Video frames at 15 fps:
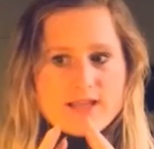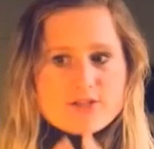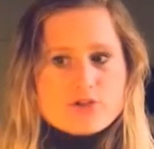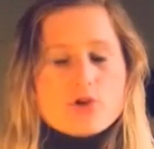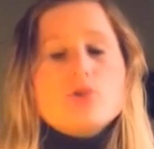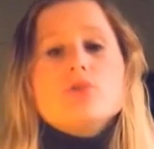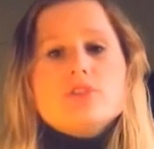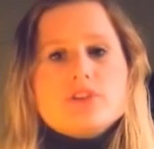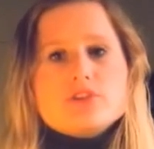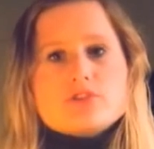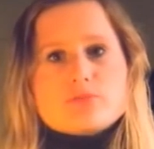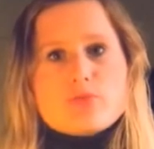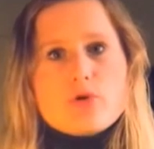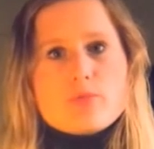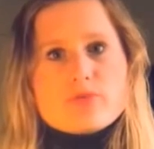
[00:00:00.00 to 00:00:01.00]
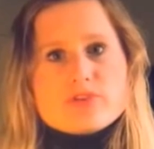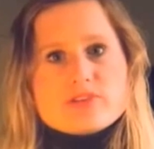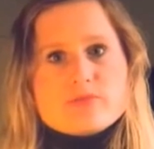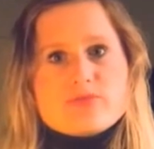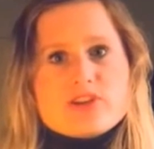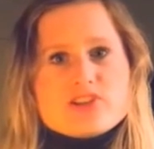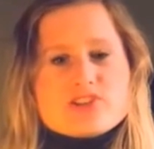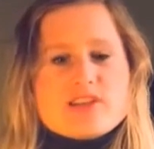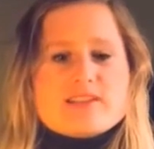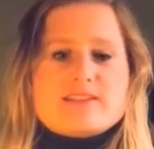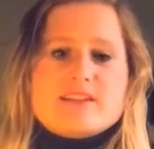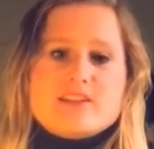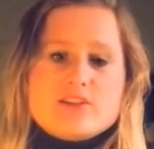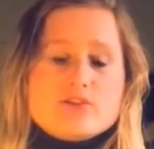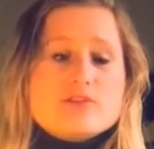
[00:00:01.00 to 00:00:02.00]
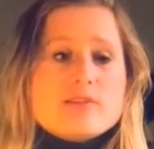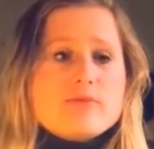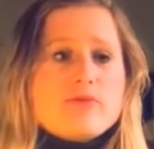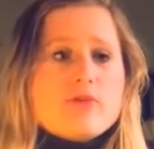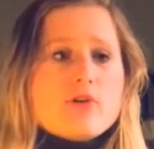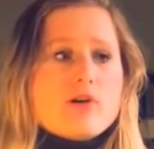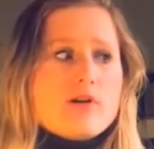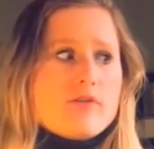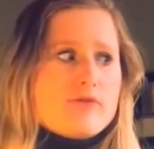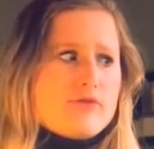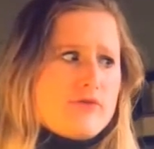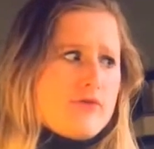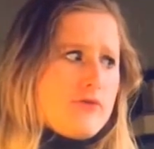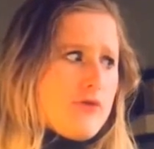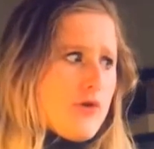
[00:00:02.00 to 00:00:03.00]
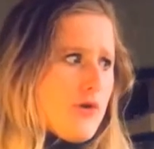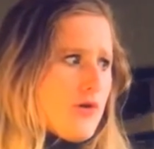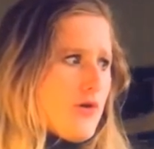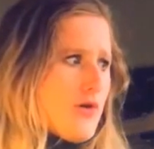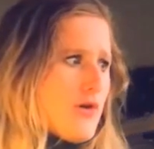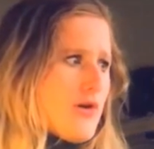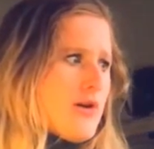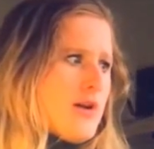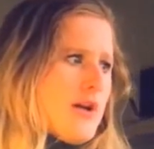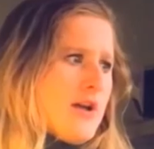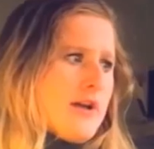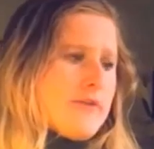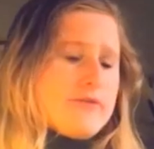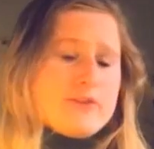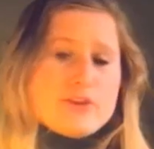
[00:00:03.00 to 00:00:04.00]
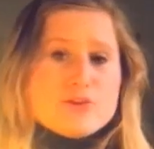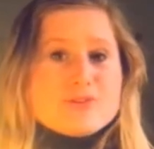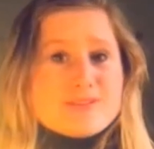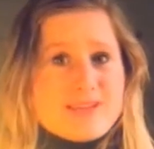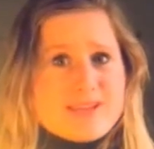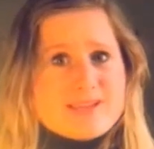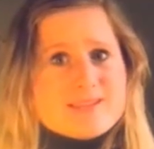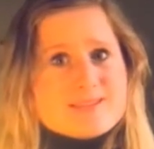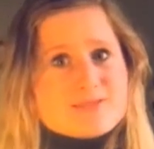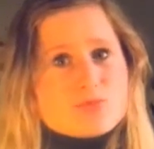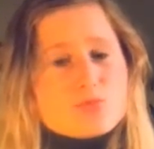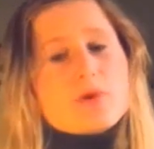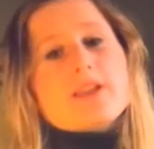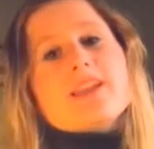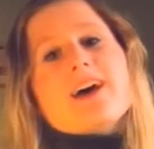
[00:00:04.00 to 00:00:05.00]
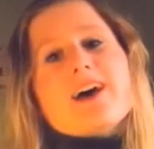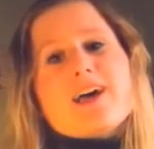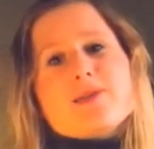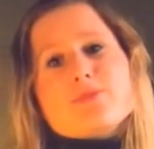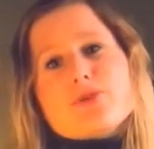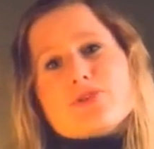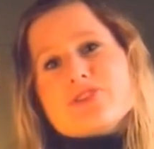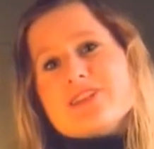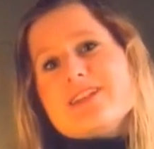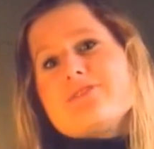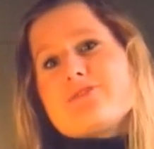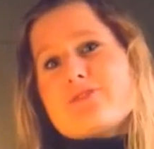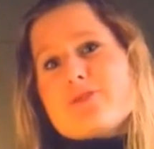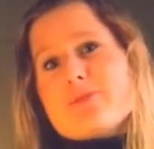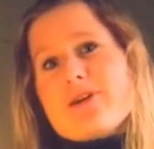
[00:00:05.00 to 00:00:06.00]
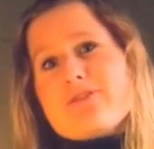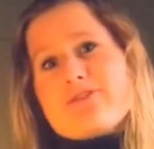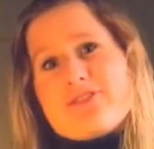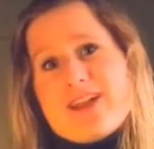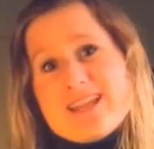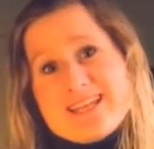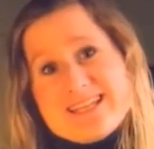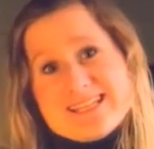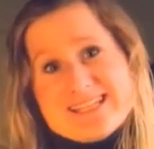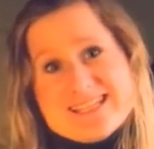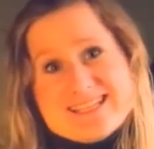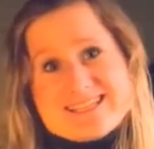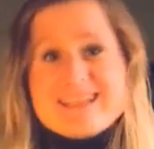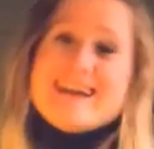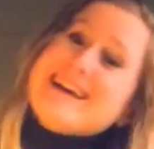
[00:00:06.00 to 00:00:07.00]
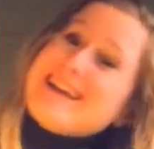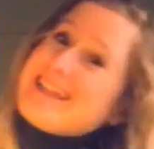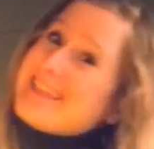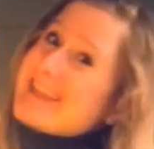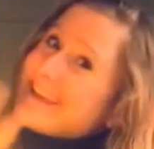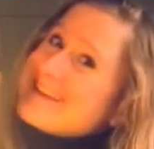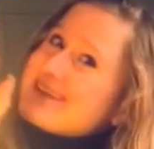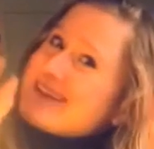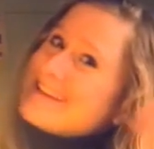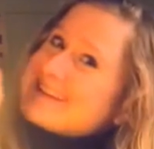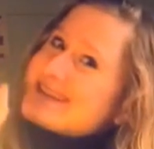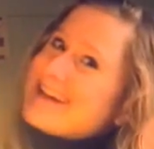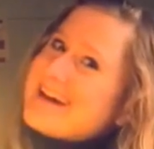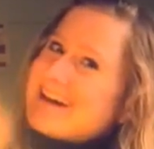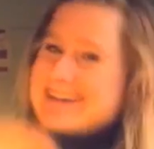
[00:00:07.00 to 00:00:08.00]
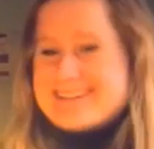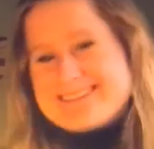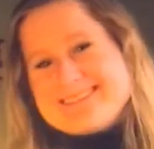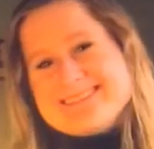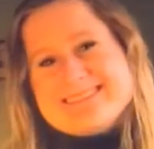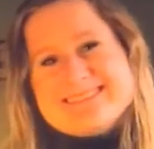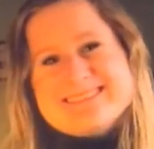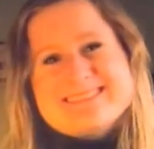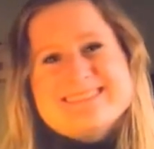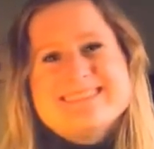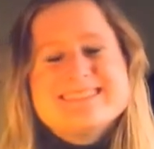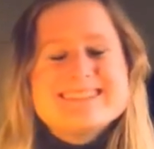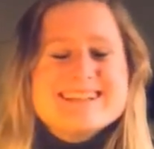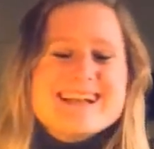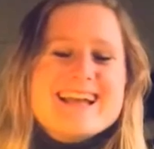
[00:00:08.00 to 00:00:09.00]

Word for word: I don't use a boar bristle brush. I did use them for a few days when I borrowed it from my friend Lisa. Thank you, Lisa.